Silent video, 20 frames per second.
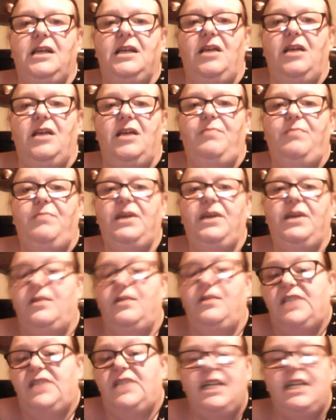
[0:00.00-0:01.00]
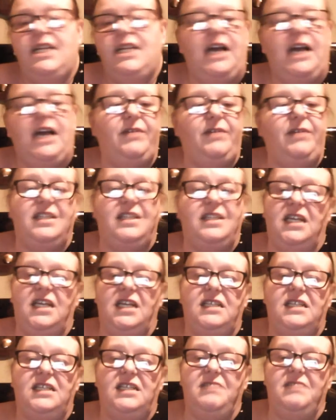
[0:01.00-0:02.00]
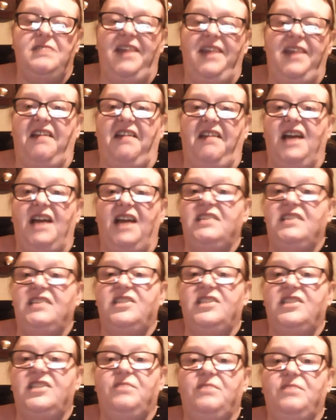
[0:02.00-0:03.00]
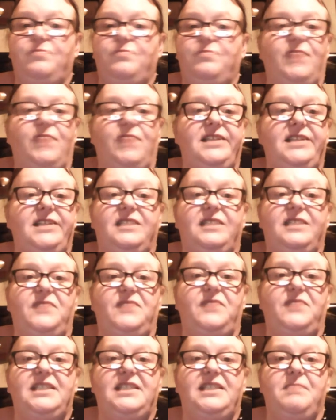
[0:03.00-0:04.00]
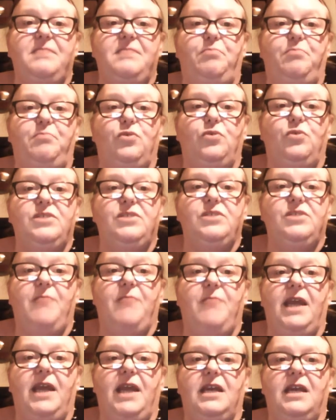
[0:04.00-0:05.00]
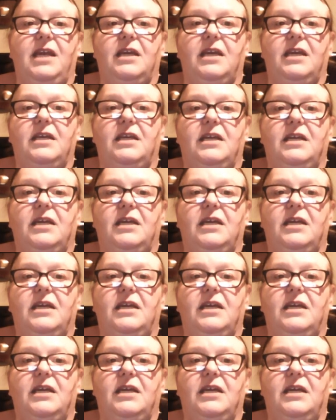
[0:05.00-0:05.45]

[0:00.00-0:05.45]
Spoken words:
But you've seen how easy it is to make, guys. It's relatively simple to make.